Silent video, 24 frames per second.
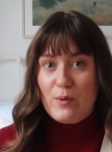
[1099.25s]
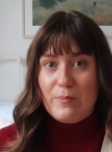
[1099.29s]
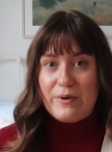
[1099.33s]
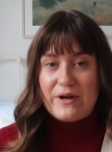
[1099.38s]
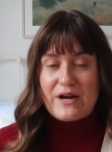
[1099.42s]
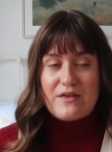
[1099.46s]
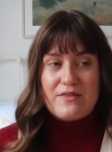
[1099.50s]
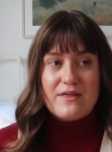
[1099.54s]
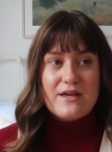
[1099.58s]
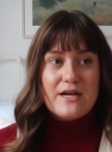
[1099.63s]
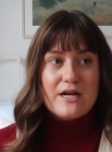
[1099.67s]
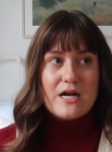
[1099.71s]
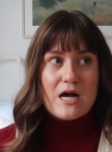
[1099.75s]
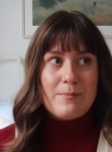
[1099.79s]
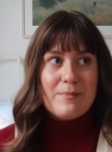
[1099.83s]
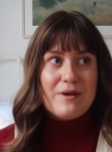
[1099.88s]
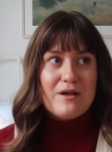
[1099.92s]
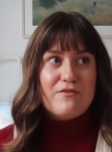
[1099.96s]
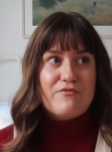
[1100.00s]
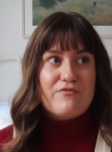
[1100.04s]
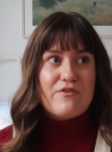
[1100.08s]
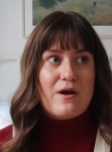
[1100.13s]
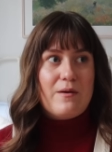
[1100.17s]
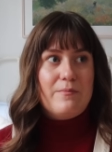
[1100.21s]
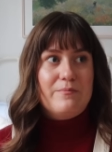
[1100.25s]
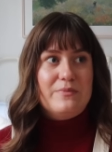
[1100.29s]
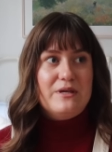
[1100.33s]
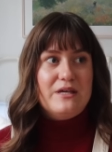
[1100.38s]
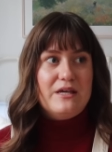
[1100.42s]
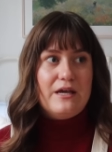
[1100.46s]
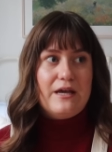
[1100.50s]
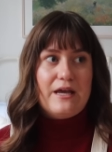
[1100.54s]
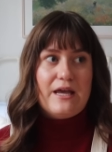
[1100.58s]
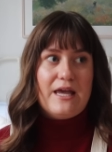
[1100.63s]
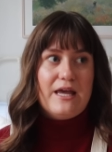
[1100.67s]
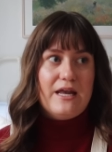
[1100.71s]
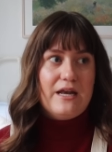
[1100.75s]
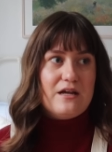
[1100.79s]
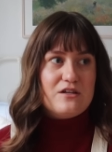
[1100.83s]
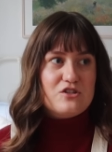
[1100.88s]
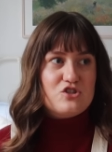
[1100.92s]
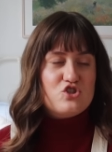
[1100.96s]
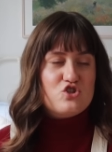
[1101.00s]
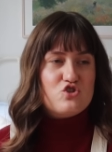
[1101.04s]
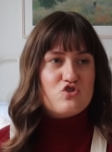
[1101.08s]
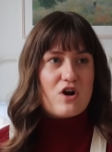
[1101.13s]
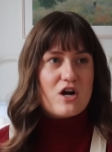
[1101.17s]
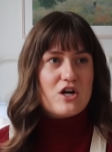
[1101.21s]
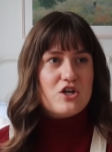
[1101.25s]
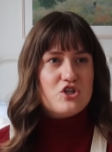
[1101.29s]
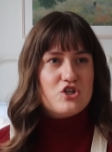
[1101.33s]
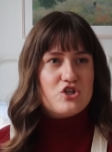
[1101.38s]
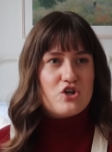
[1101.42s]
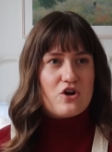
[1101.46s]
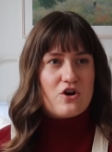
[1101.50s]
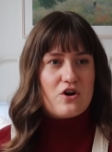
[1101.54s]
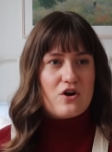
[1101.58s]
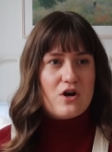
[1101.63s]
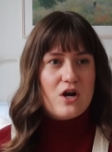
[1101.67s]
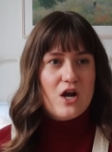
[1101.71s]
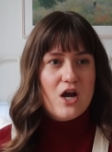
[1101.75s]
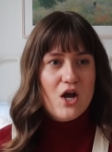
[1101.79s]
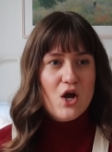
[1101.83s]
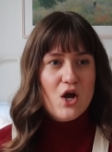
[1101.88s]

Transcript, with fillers: but I think coming from being in a structure